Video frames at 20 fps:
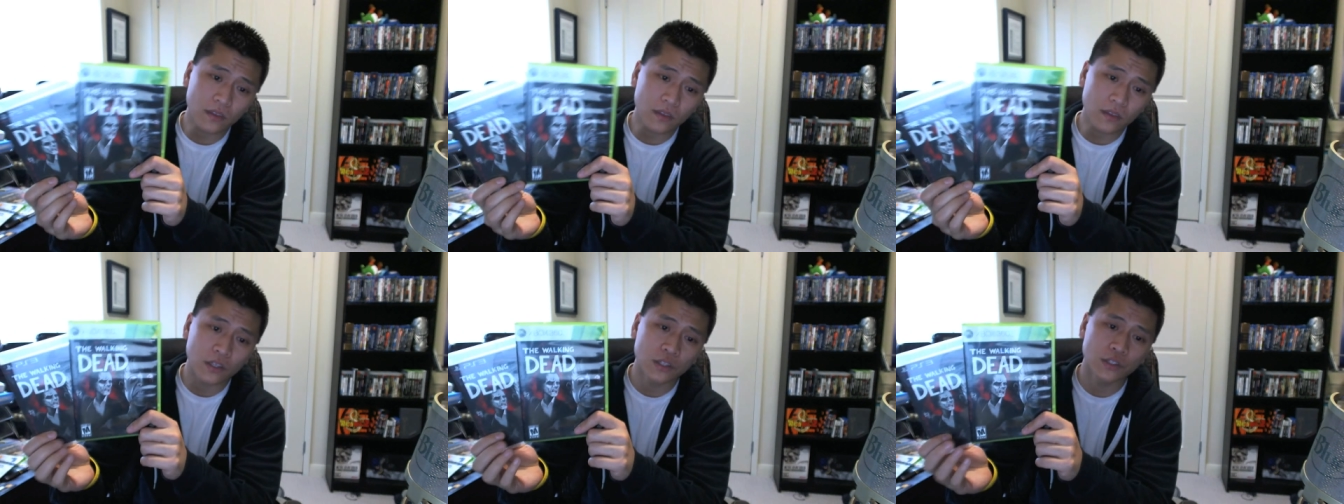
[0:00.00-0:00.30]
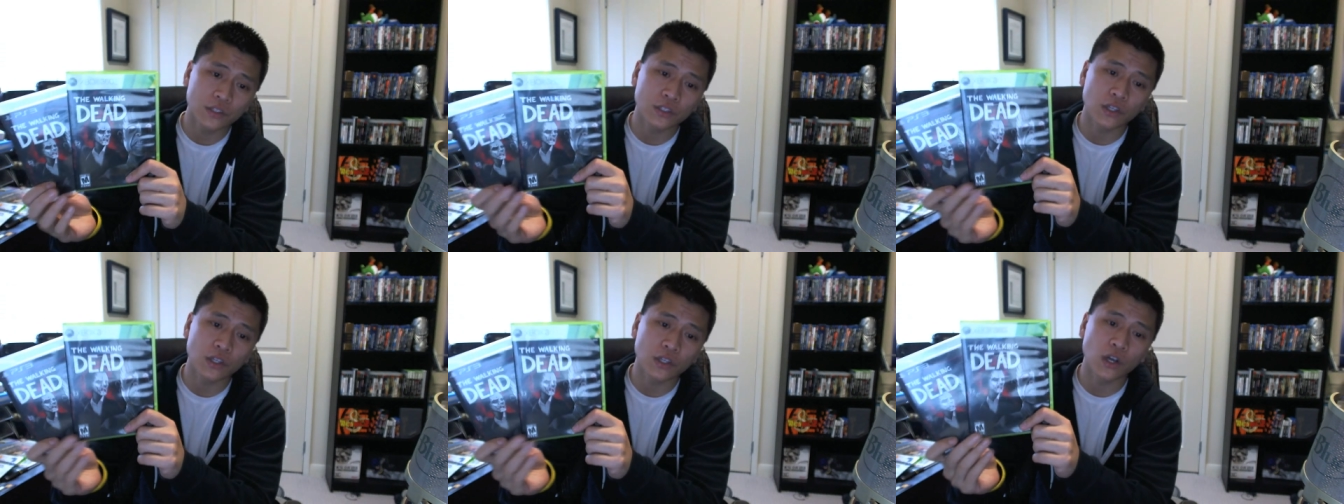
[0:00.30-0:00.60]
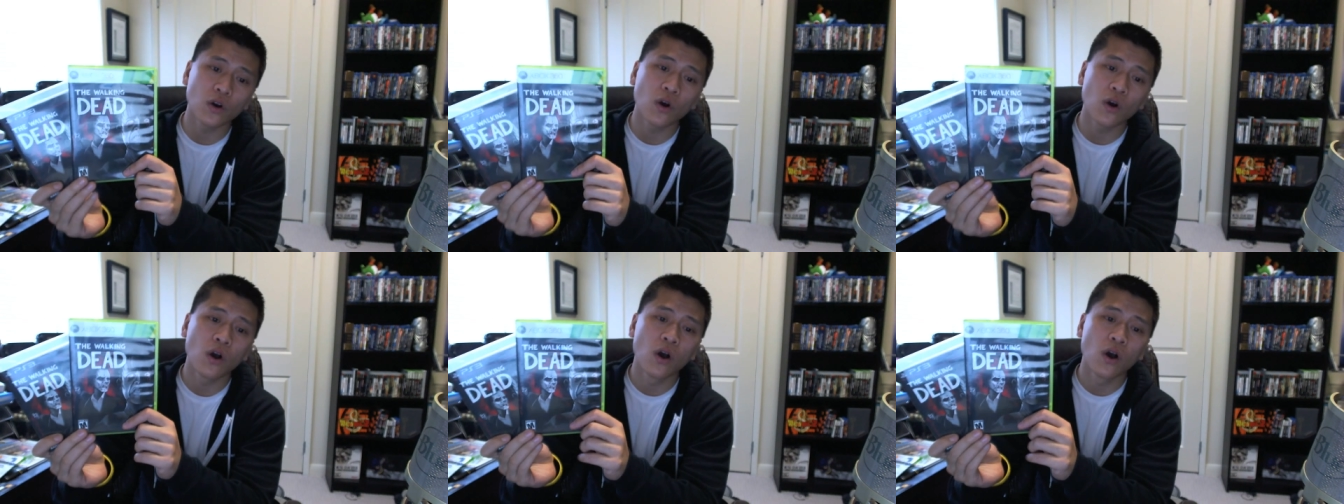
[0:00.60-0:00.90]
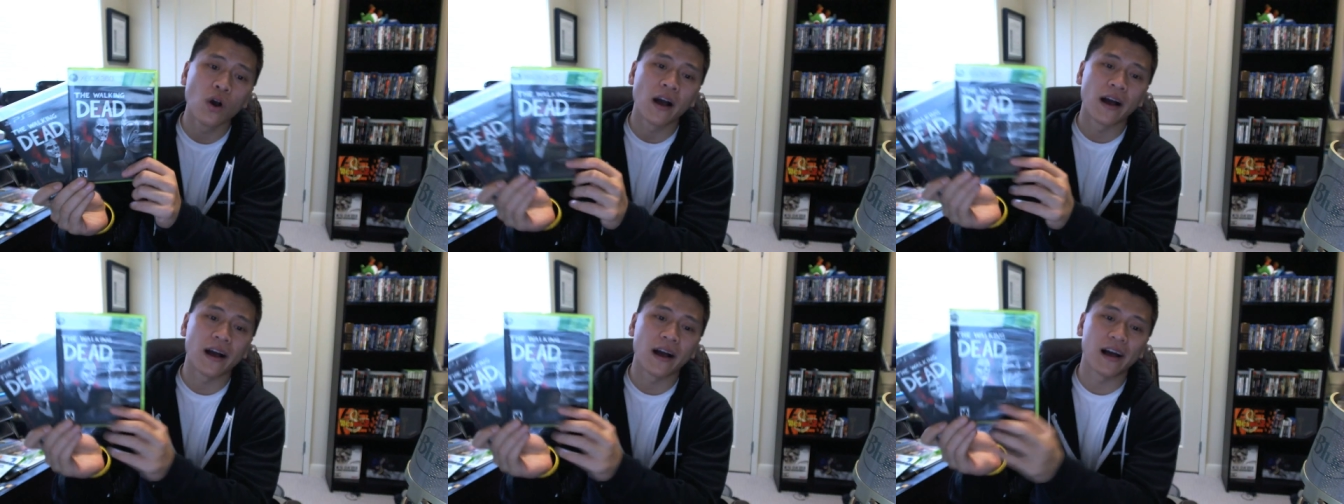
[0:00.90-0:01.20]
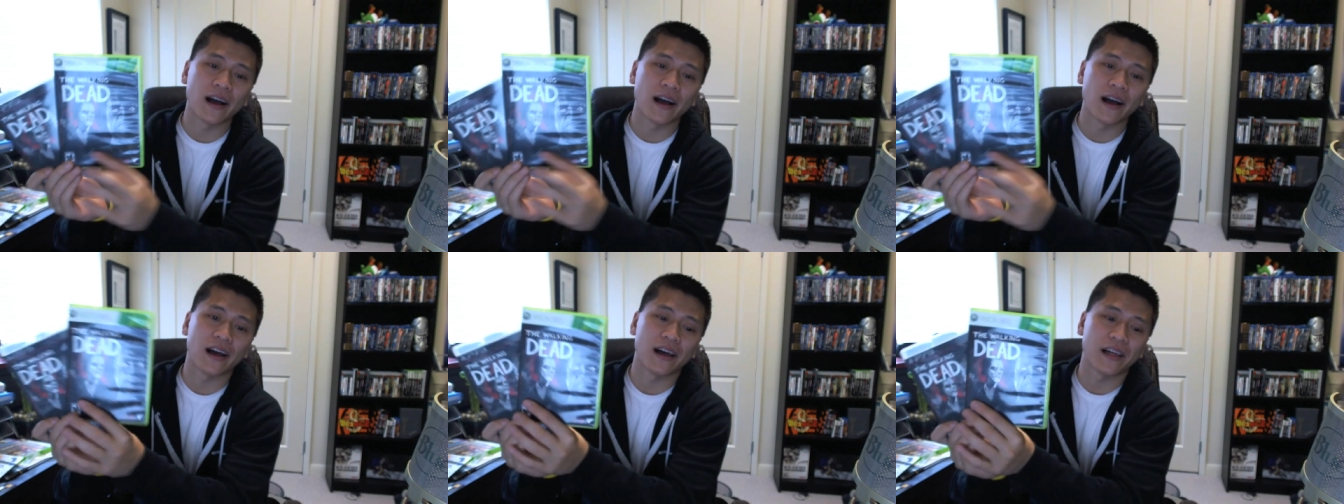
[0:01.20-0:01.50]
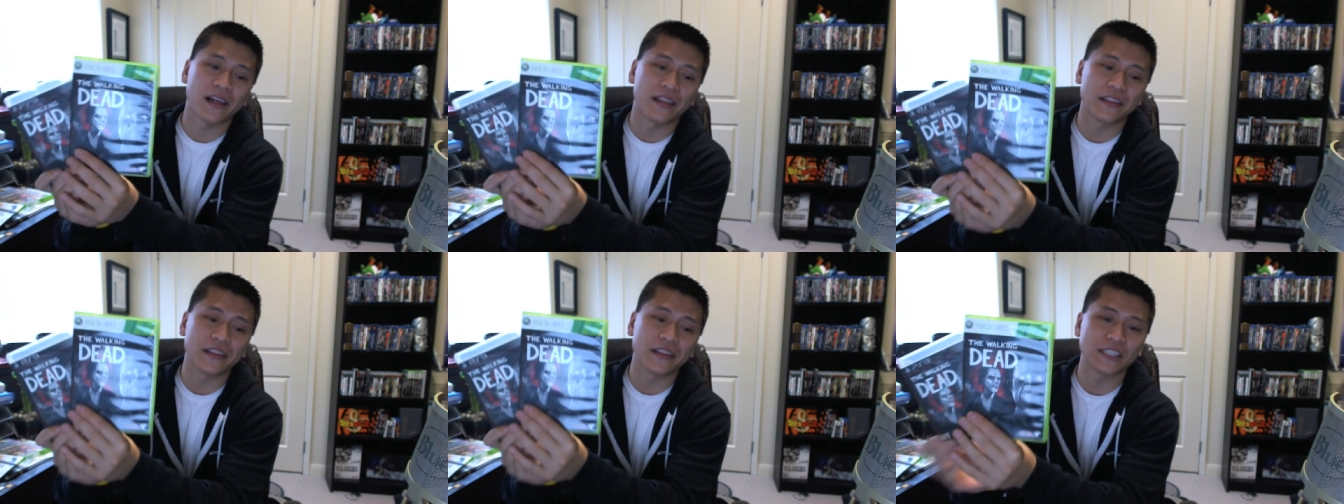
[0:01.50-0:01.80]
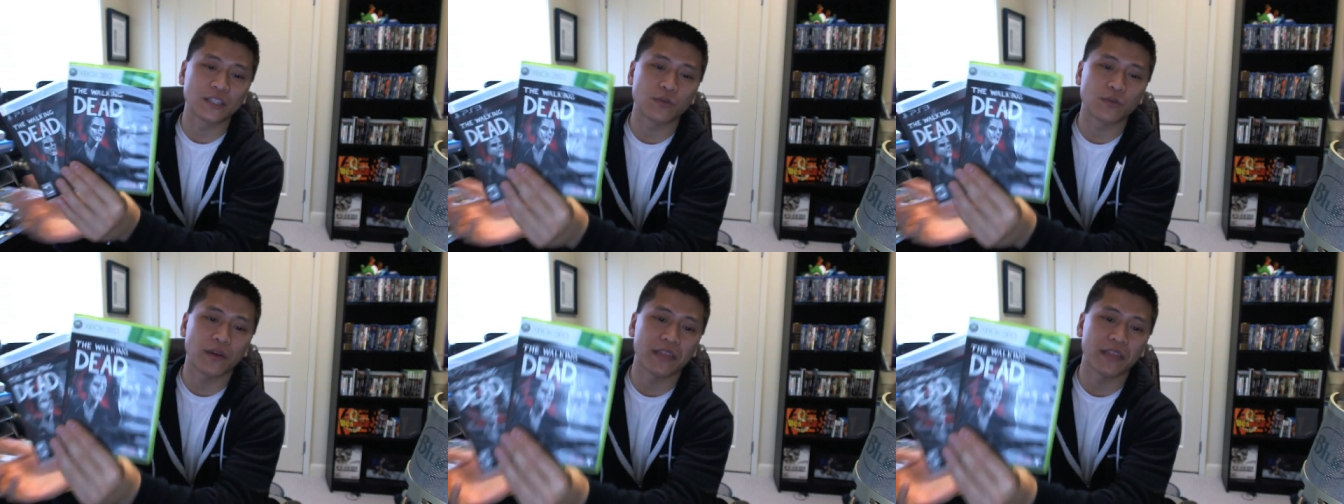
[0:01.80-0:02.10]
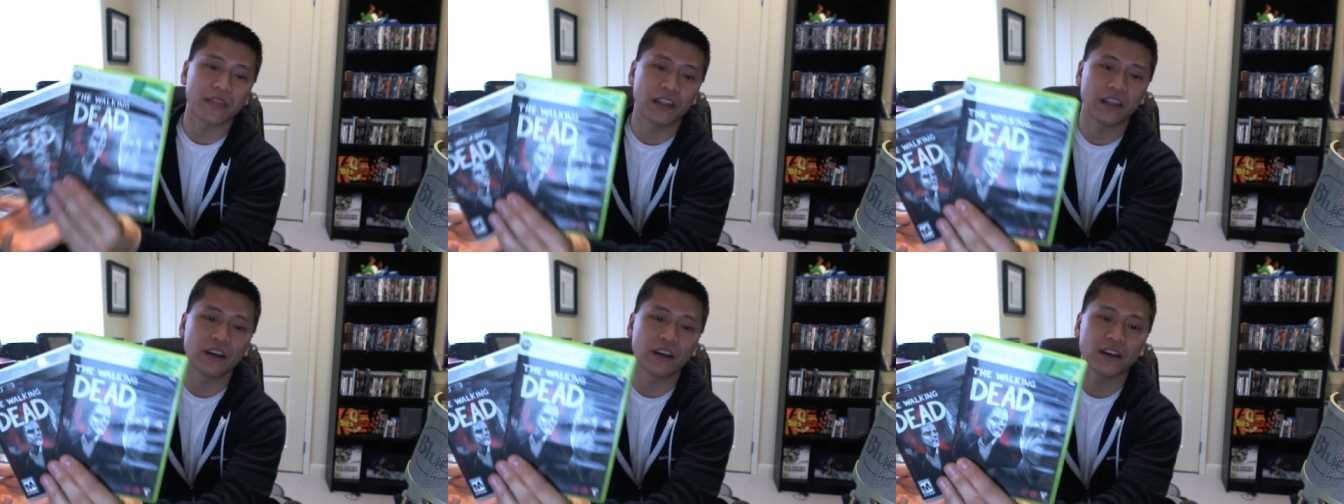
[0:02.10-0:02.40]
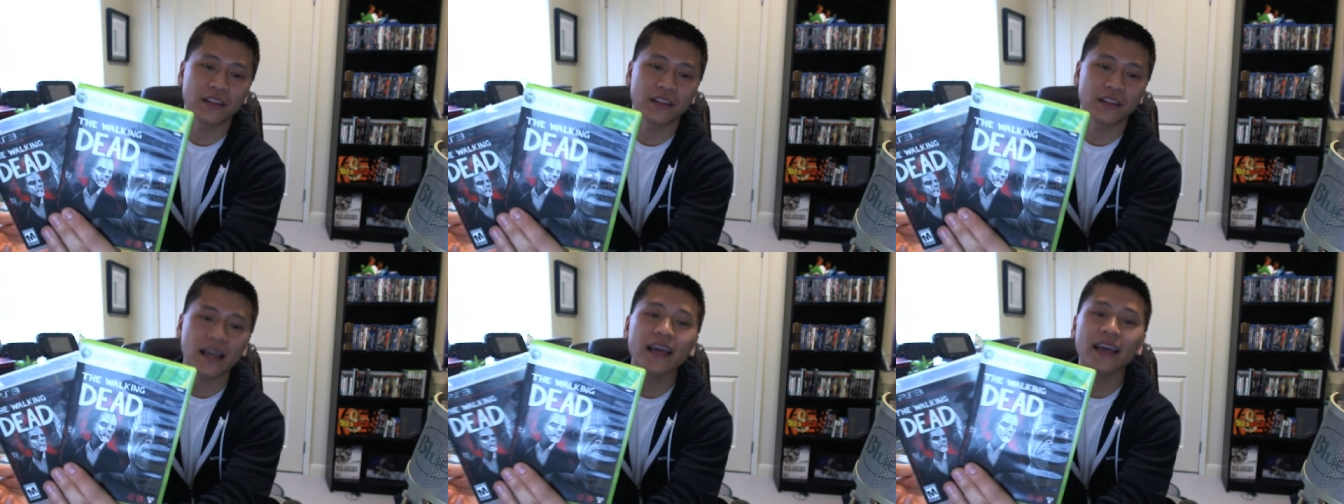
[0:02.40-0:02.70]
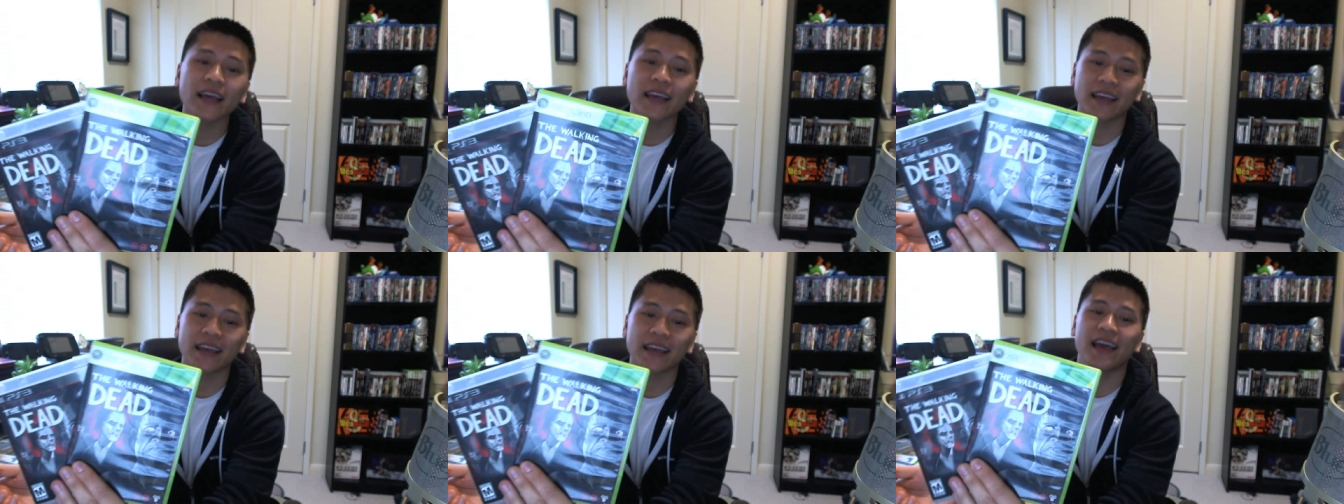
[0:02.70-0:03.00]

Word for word: So uh, this is what they look like.